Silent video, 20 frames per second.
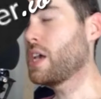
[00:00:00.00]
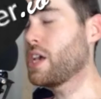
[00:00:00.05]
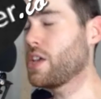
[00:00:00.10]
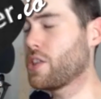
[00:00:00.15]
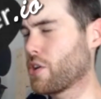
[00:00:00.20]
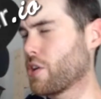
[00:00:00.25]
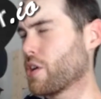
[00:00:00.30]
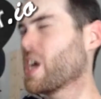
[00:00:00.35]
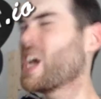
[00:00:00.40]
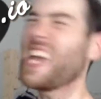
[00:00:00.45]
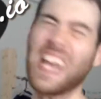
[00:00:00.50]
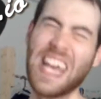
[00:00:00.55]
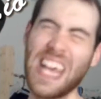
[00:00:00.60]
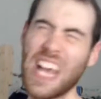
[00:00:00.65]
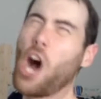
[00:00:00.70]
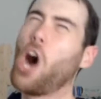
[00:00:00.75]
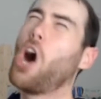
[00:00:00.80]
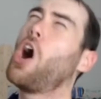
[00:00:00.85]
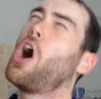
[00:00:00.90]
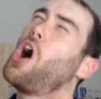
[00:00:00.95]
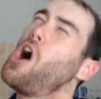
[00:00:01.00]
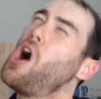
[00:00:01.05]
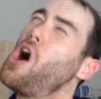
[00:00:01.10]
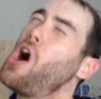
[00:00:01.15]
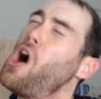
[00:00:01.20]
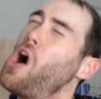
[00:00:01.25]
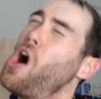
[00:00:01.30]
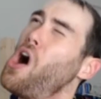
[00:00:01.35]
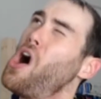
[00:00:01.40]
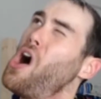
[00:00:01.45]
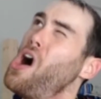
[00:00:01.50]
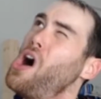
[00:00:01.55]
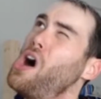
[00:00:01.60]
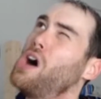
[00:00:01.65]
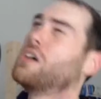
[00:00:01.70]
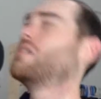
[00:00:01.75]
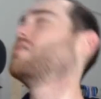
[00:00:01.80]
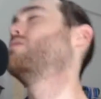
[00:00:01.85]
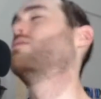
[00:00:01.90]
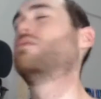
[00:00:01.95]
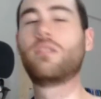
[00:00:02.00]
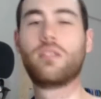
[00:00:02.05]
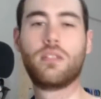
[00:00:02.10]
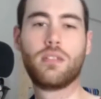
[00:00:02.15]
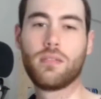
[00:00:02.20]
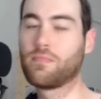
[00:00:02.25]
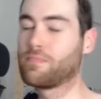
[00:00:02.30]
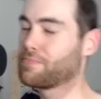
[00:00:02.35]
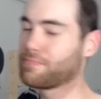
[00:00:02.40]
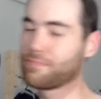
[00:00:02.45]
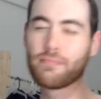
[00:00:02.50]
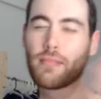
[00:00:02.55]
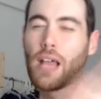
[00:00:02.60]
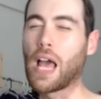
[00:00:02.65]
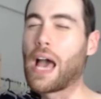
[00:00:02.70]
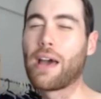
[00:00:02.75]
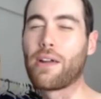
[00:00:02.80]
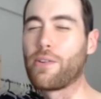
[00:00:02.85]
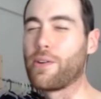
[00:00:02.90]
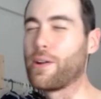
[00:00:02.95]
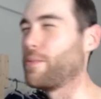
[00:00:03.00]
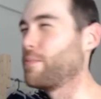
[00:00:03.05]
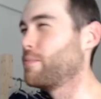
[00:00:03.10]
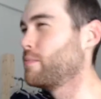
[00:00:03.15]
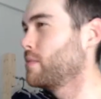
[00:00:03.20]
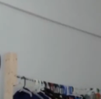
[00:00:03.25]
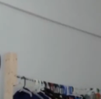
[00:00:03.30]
Either EO. I don't know.